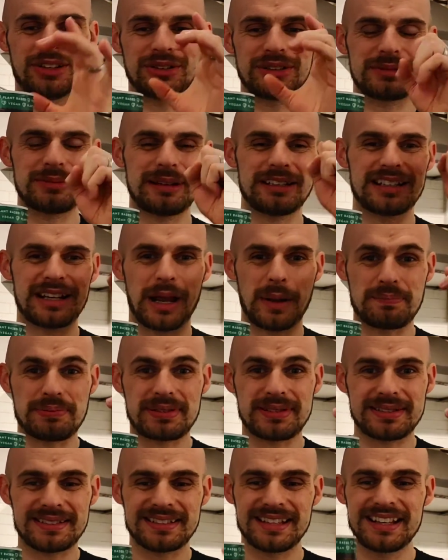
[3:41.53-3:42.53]
You expect it to go
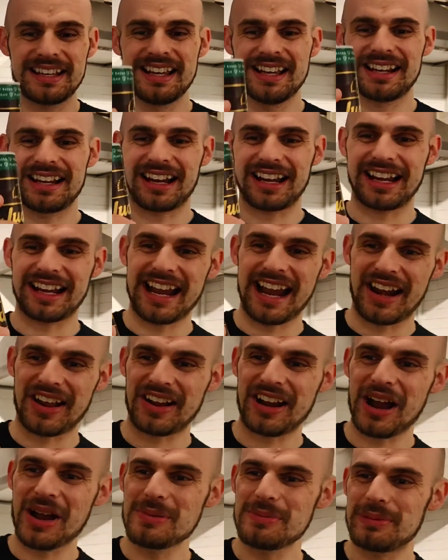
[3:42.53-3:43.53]
psst, like a can of
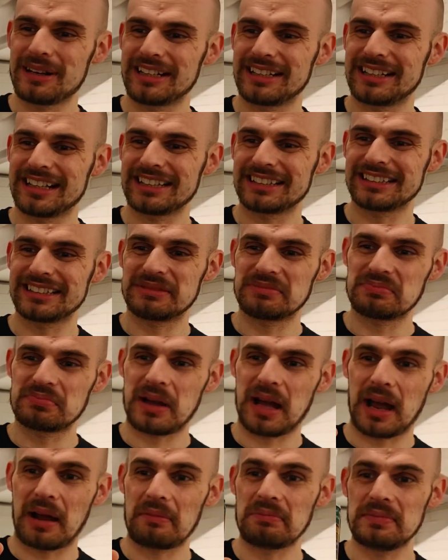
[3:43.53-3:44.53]
Coke, but it doesn't.
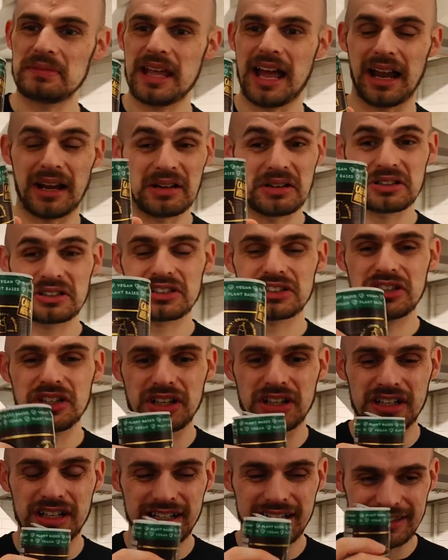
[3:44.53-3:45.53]
But yeah, looks
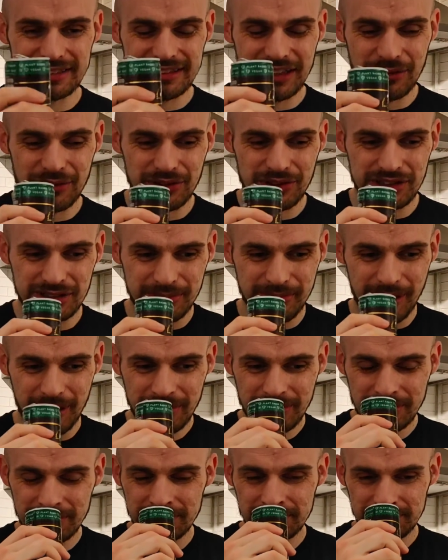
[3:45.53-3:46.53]
good. Let's go for a
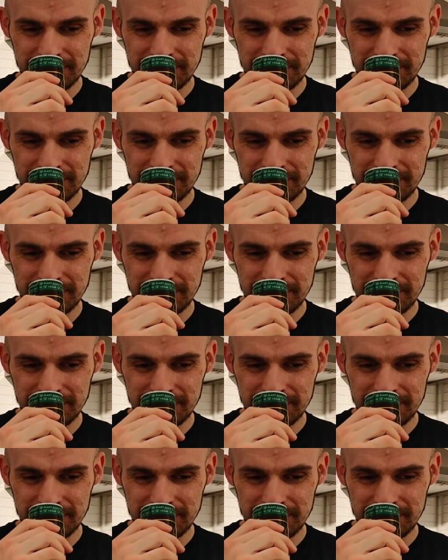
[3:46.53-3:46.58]
smell.